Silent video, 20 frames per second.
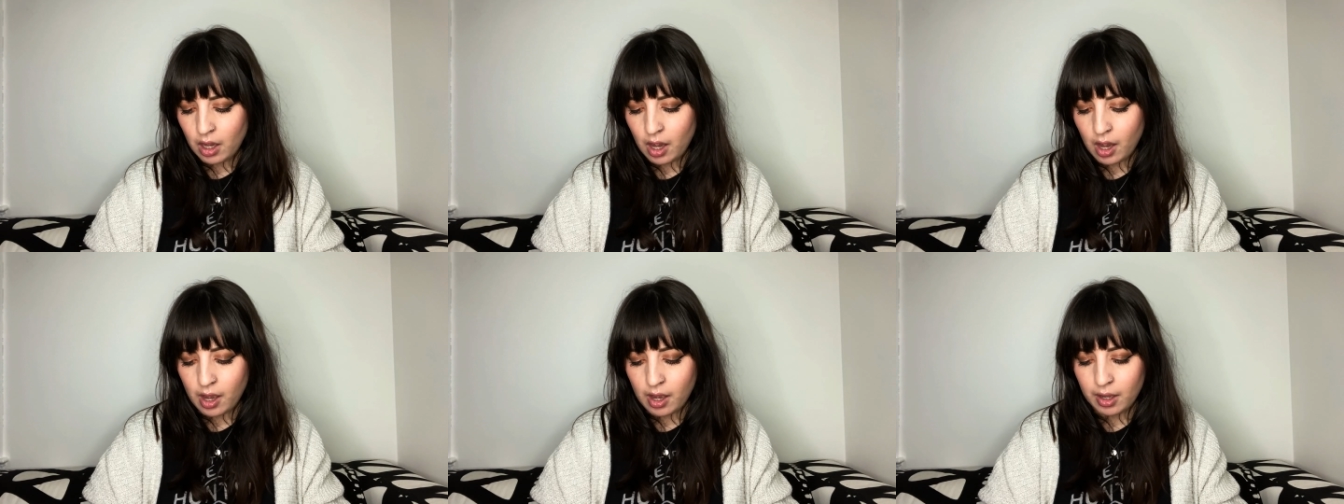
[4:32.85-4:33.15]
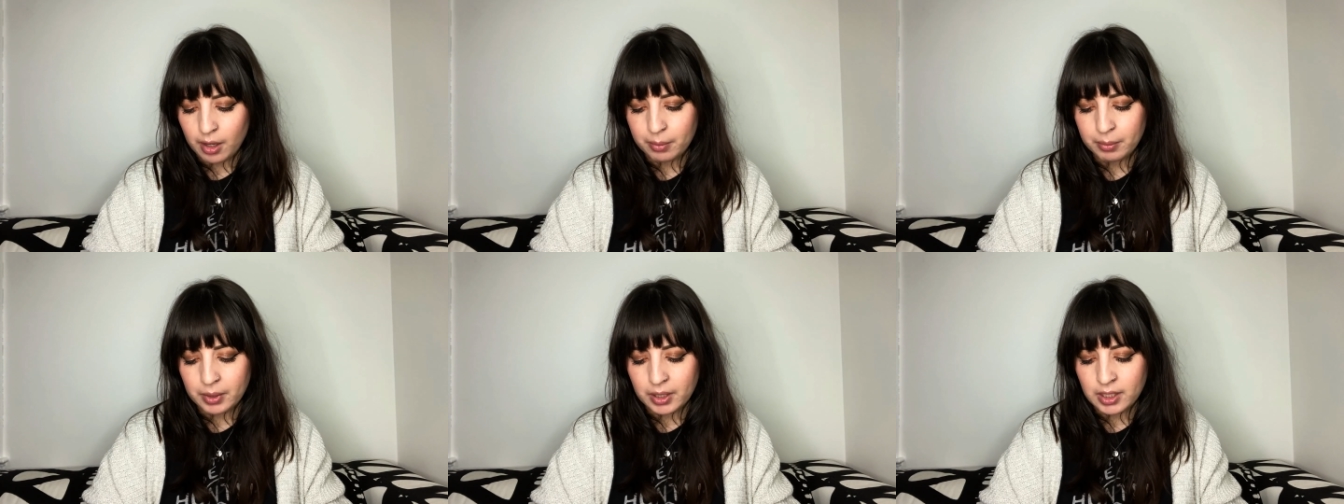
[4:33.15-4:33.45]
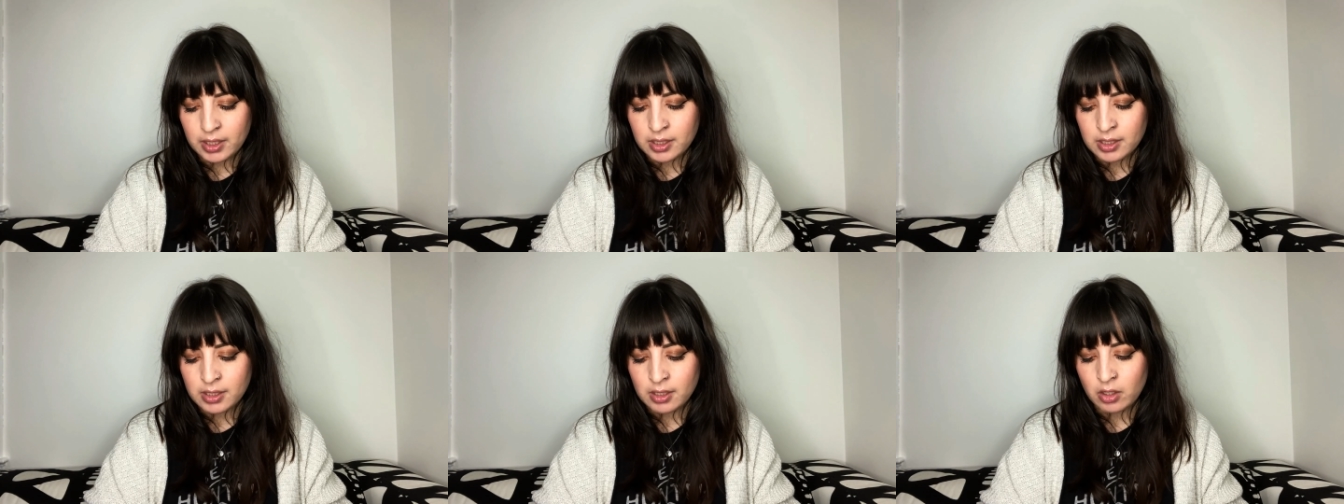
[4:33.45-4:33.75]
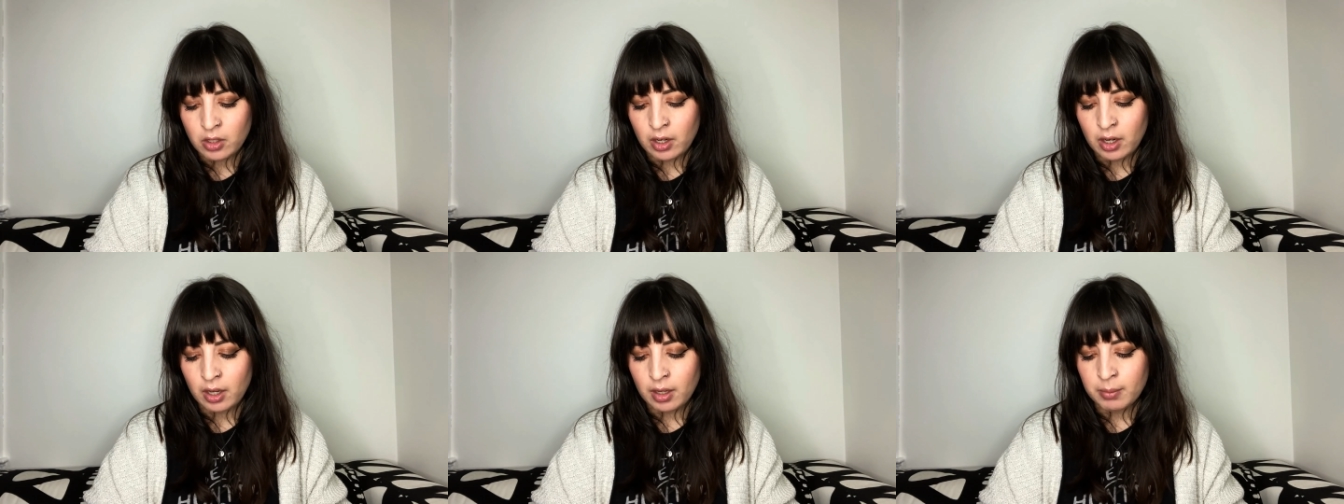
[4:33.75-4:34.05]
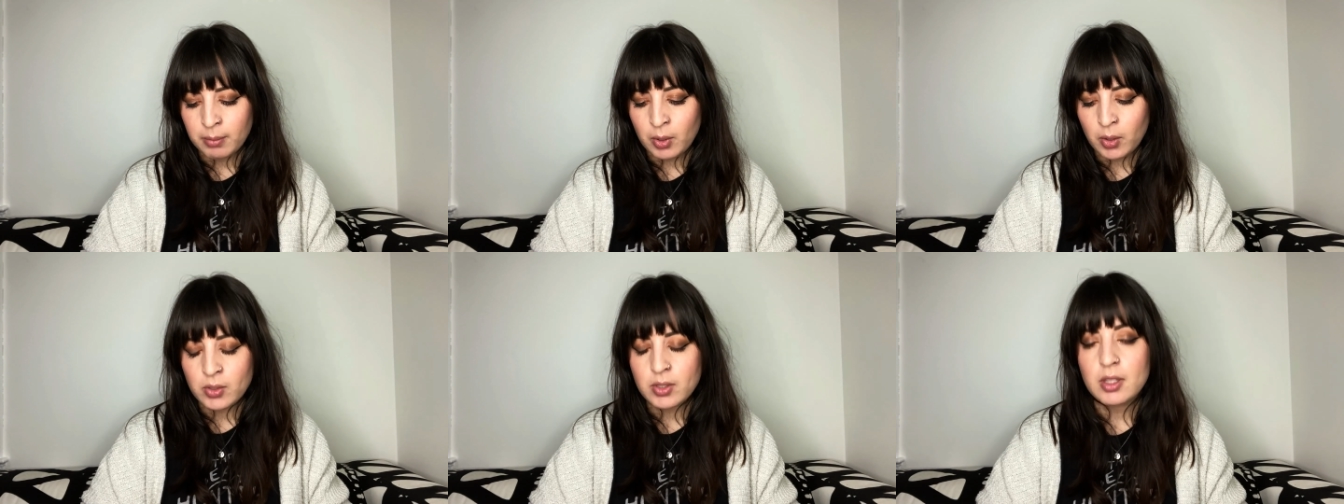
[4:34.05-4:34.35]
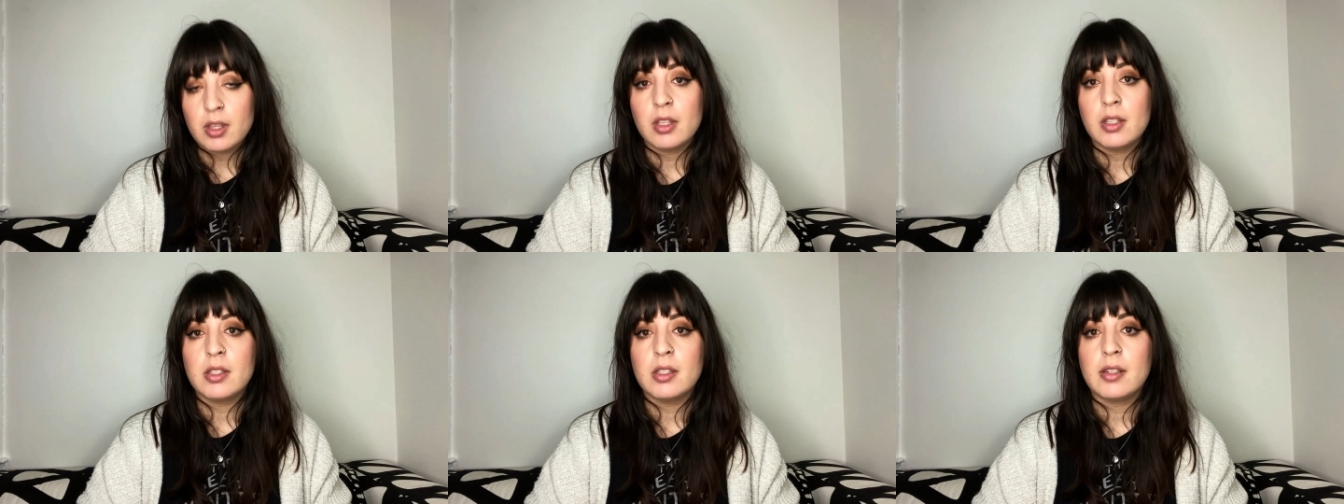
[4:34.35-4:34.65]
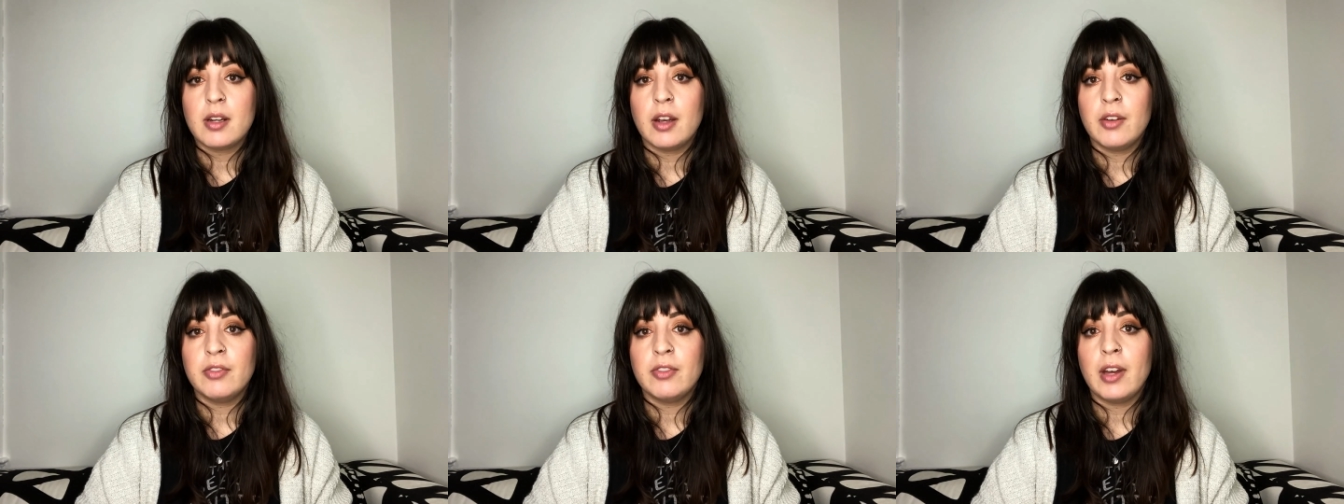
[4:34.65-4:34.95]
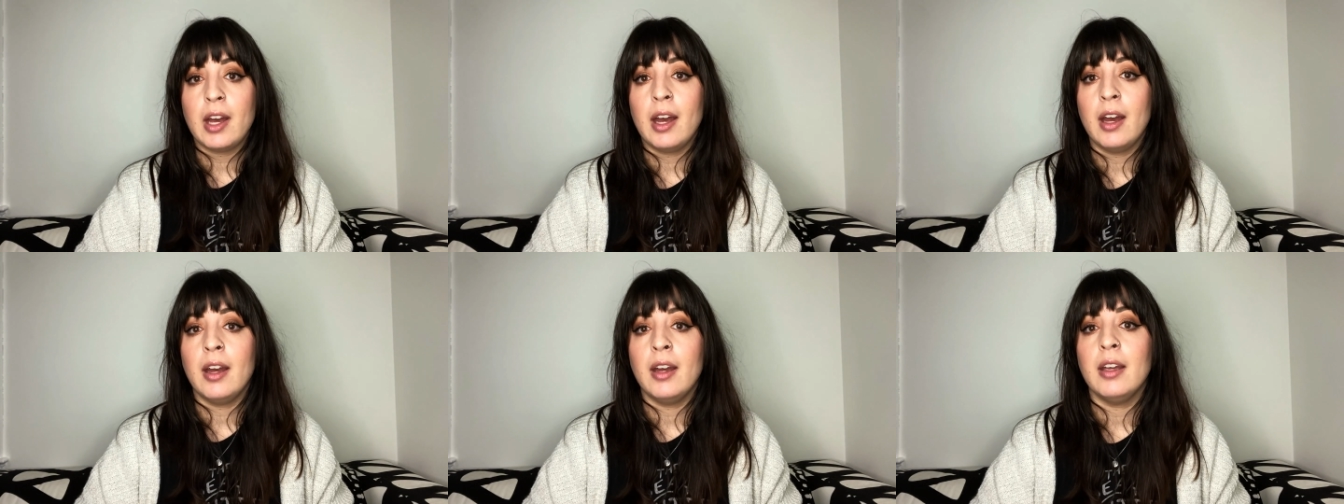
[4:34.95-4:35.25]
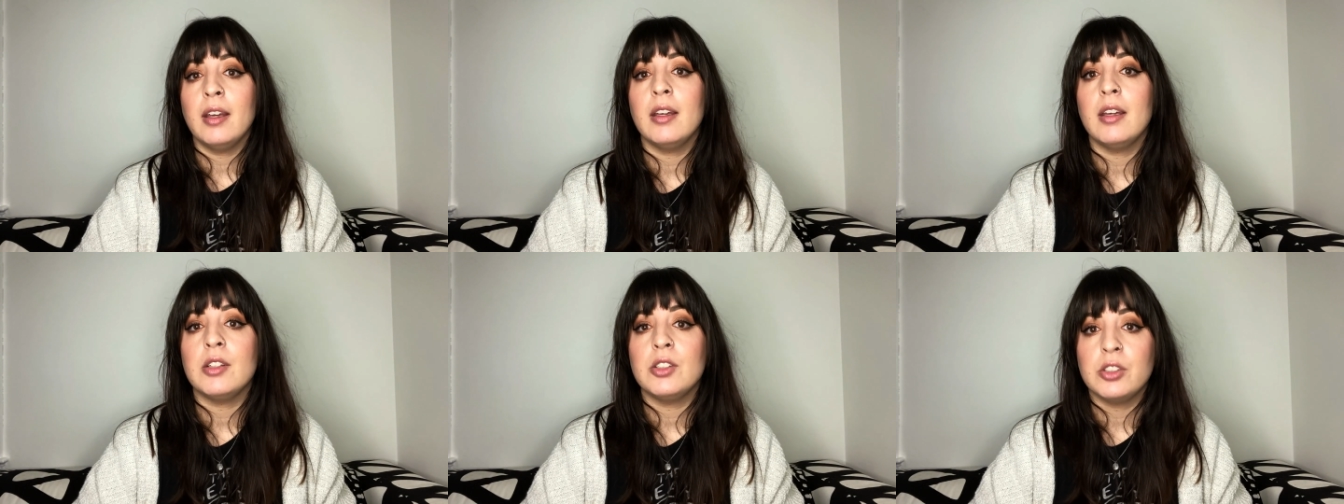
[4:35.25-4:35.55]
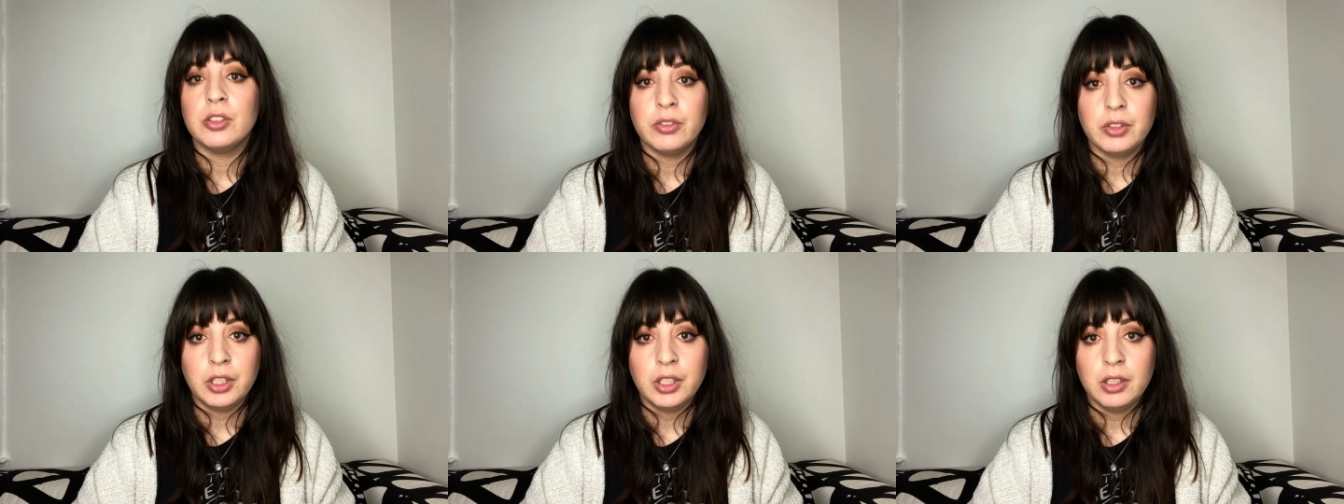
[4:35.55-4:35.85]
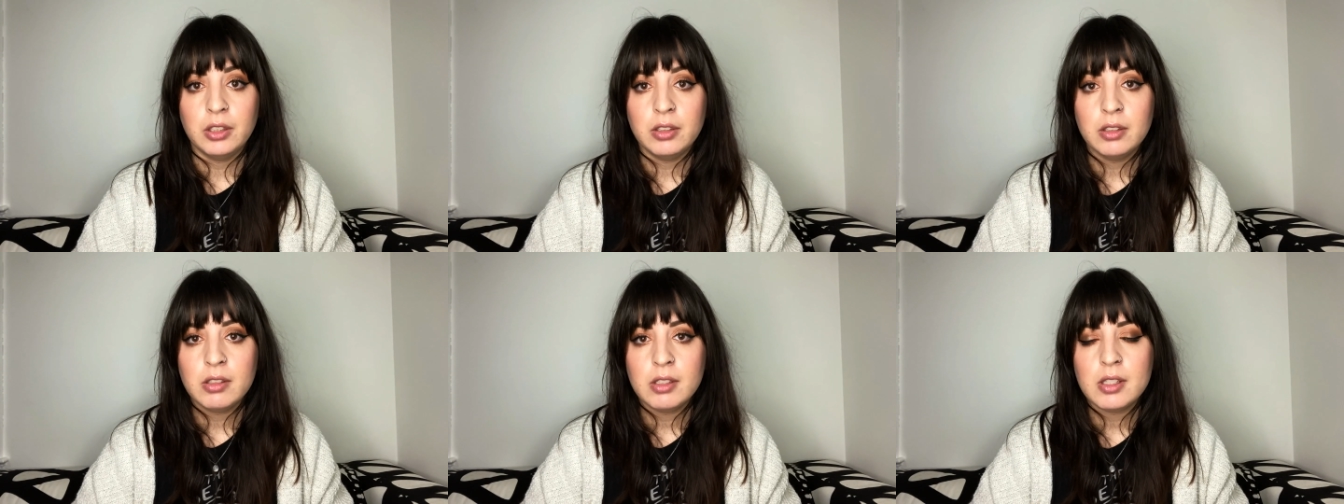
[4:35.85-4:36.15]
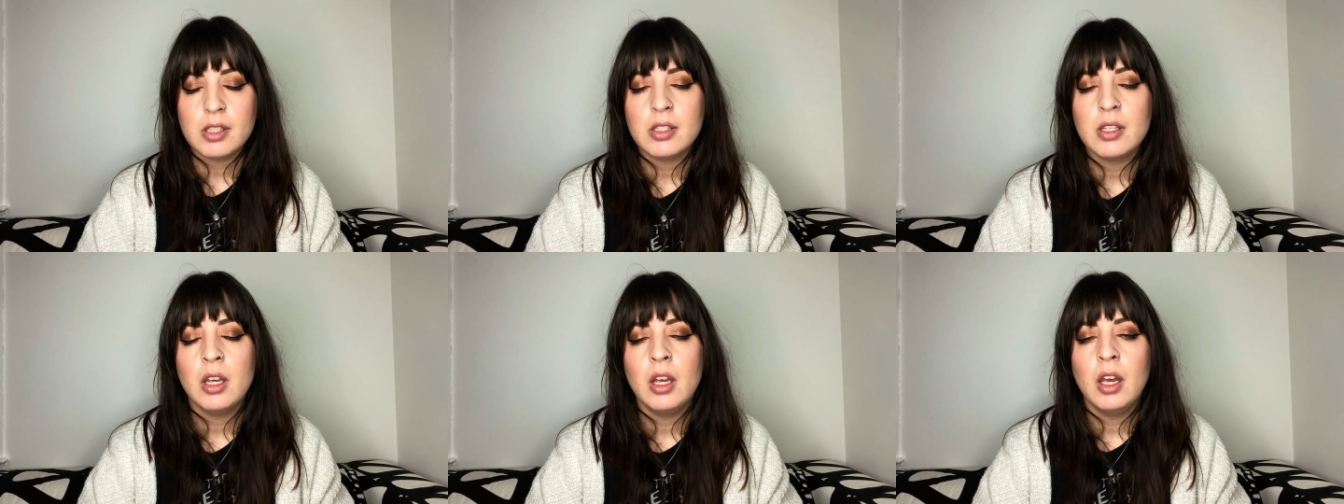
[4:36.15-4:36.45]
considering most of the stuff I get to reuse.